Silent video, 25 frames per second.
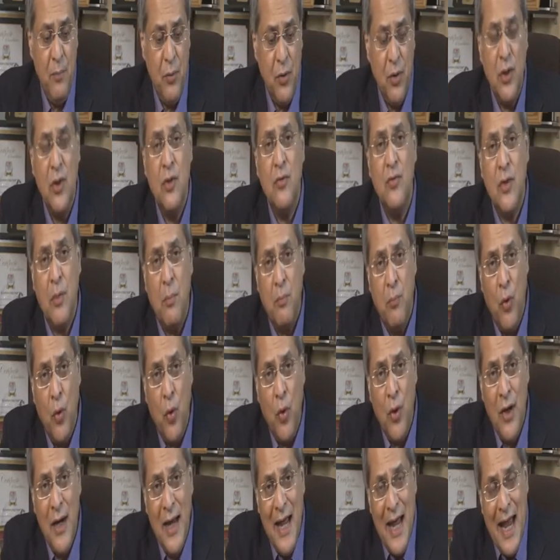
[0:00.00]
we put into the
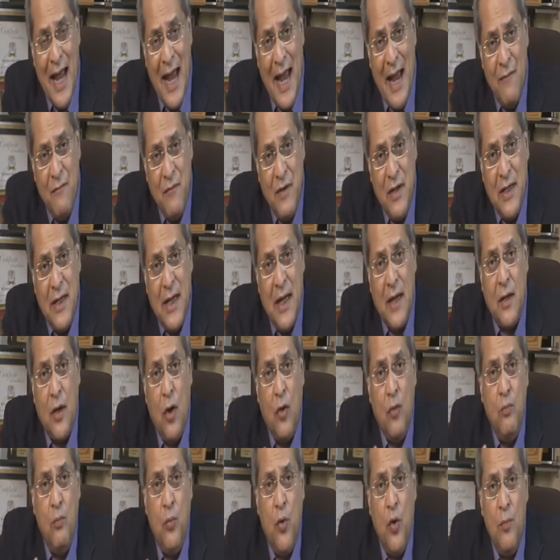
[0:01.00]
bone and we take
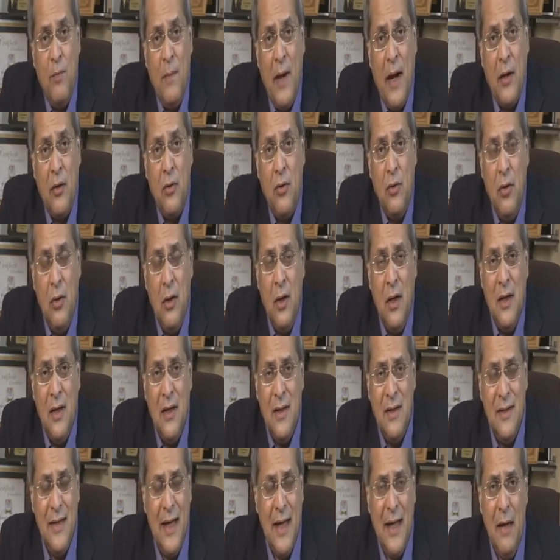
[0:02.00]
out bone marrow.
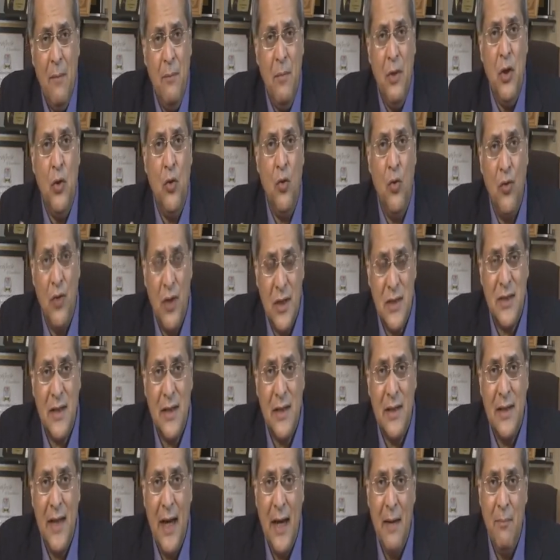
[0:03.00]
There can be no
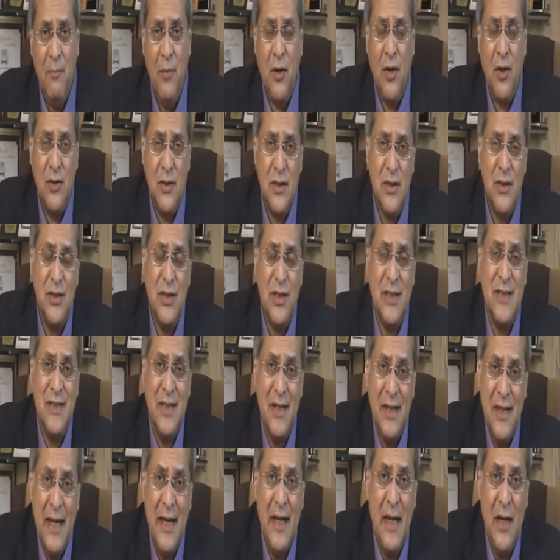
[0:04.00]
risk in that because it's
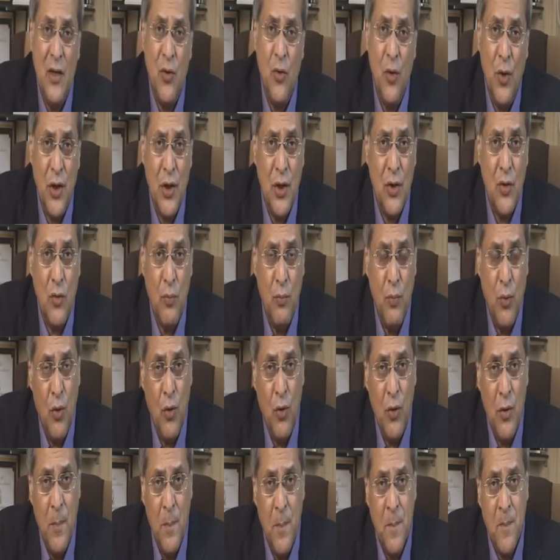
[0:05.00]
just a needle going into
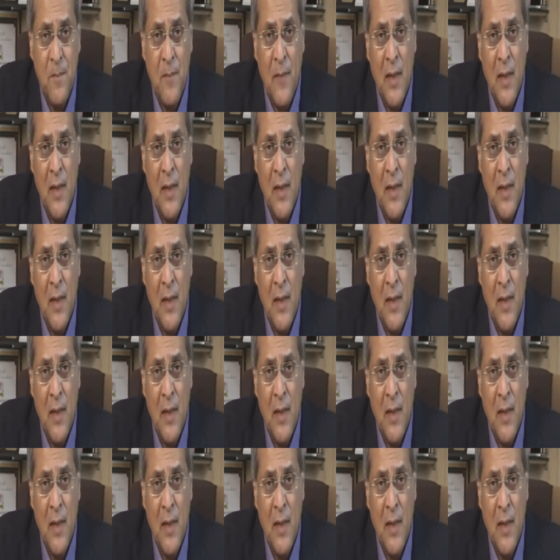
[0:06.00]
bone.